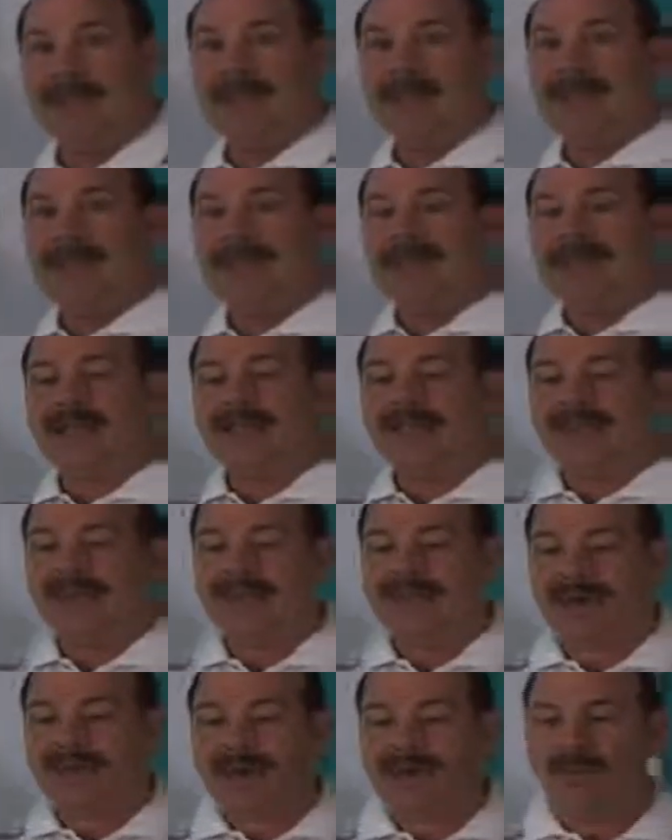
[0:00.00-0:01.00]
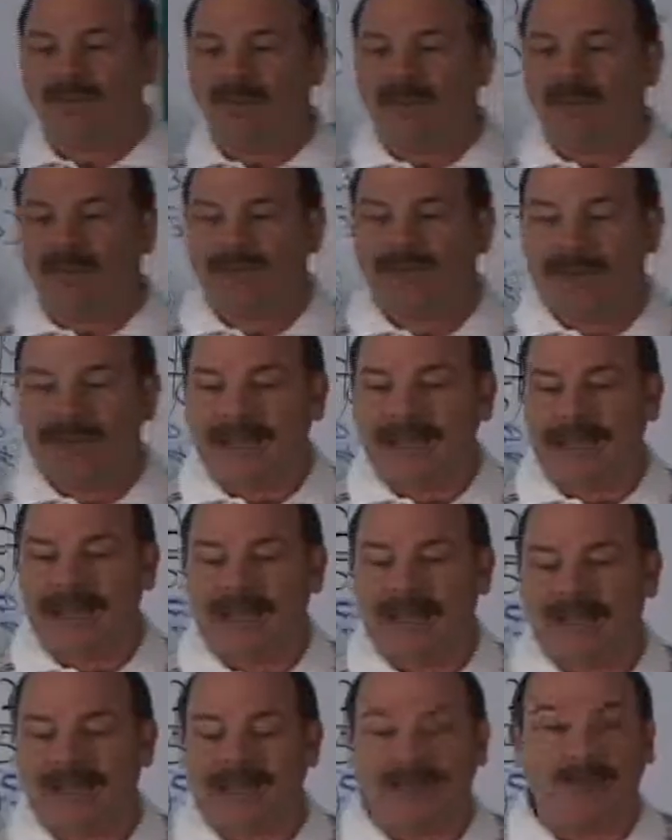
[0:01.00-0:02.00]
Now let's try one that
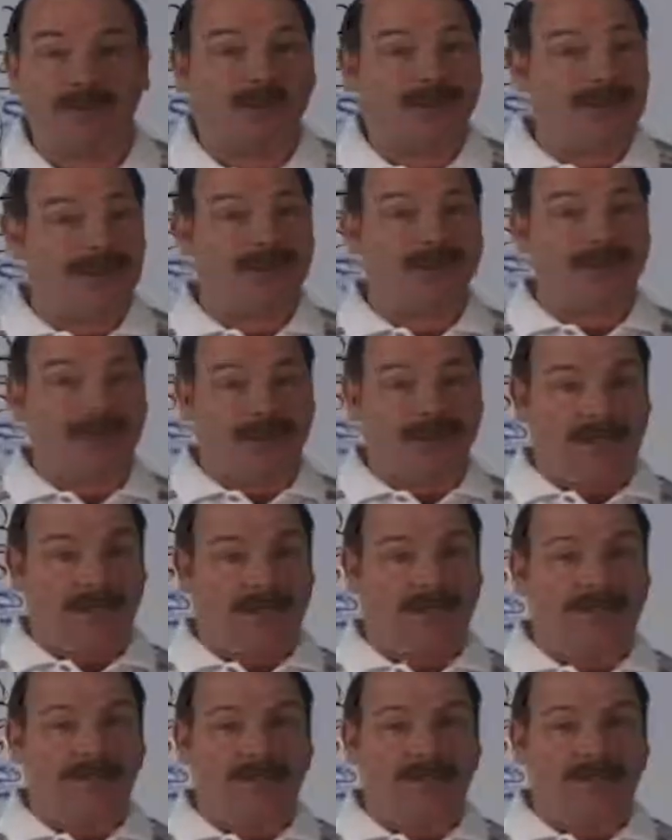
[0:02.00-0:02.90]
has subtraction in it.